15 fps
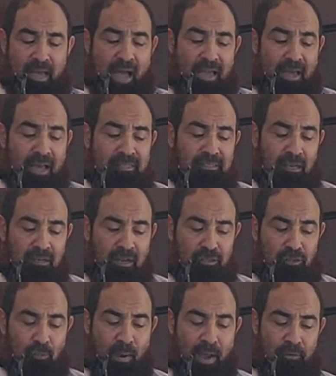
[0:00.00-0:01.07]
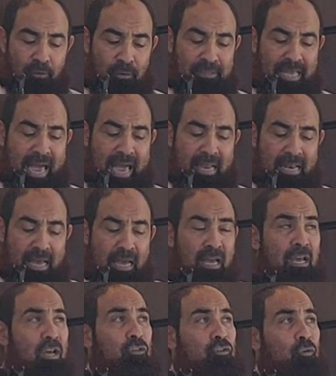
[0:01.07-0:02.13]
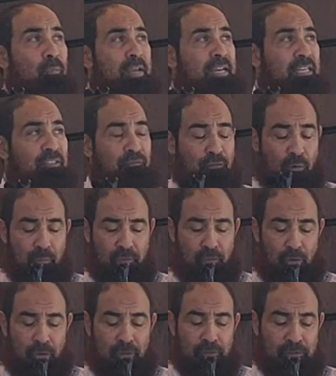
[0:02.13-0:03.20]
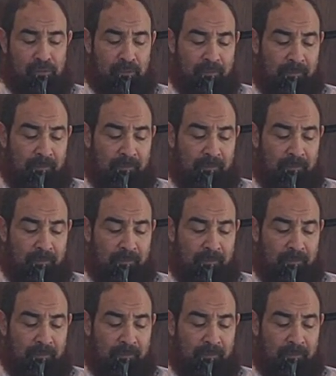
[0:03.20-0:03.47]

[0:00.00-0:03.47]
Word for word: I ask Allah subhanahu wa ta'ala to make us from those